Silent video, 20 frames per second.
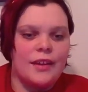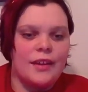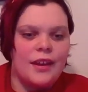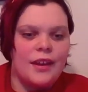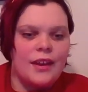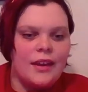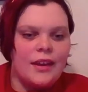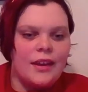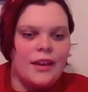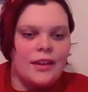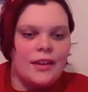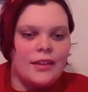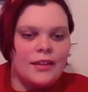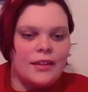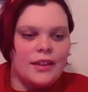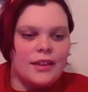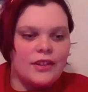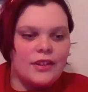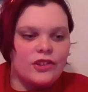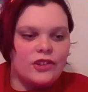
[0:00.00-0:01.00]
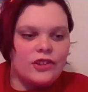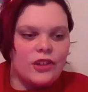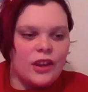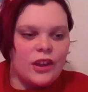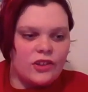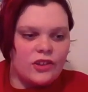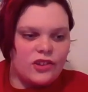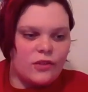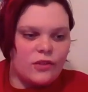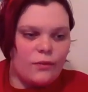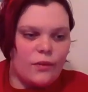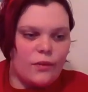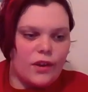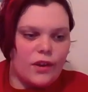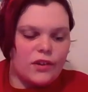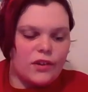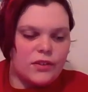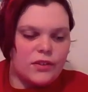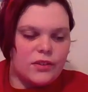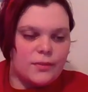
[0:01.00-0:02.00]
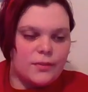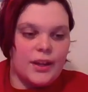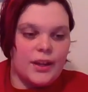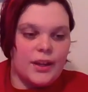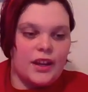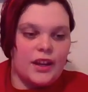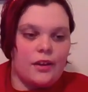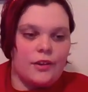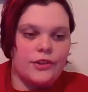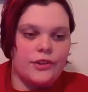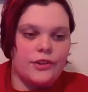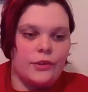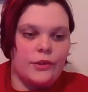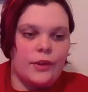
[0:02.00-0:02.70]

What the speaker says: The injection worked, but it also gave her